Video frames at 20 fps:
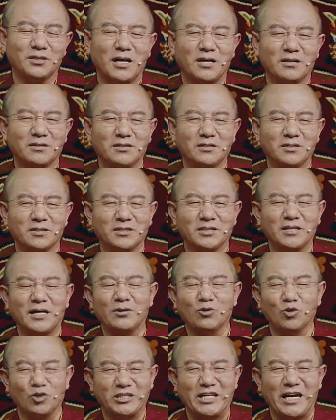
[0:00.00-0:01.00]
sell
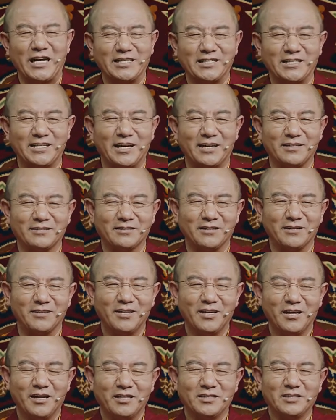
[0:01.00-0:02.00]
veal.
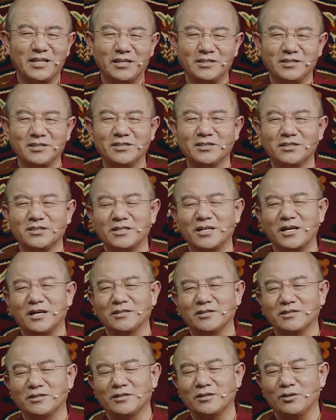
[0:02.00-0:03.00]
And he was
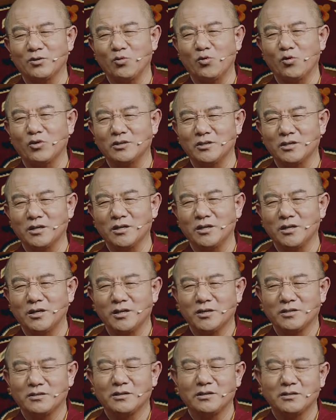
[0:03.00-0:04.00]
then covered with
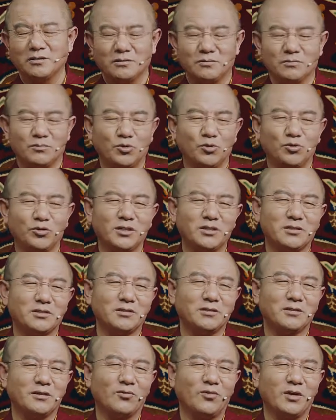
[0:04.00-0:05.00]
blood,
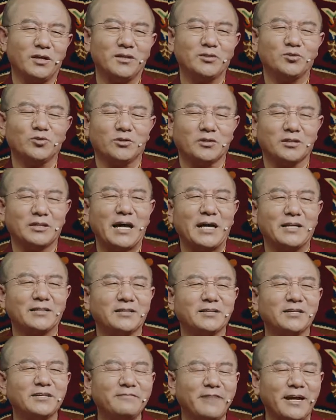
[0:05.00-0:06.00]
and
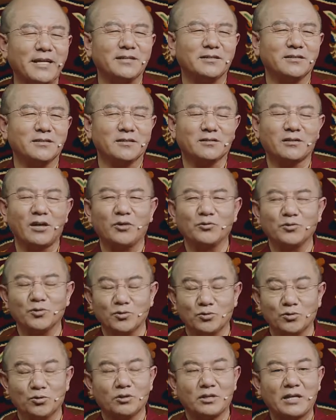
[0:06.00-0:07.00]
instead of
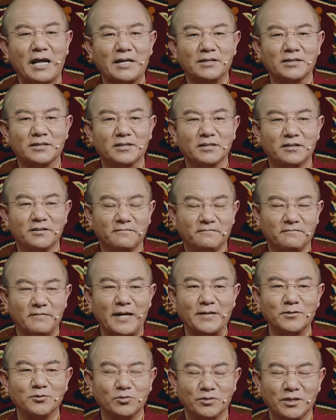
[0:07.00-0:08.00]
wearing robes
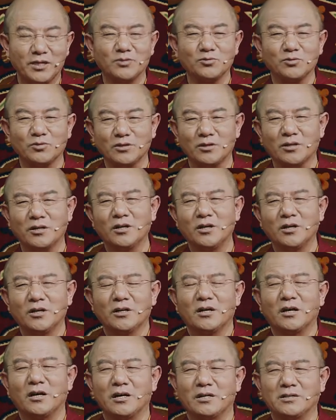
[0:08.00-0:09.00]
that he used to,
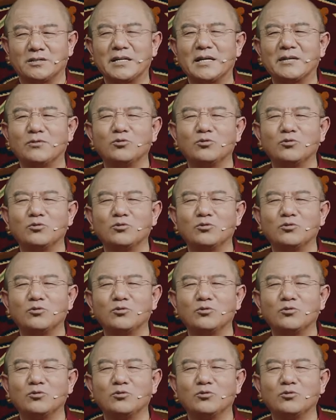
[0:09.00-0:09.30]
his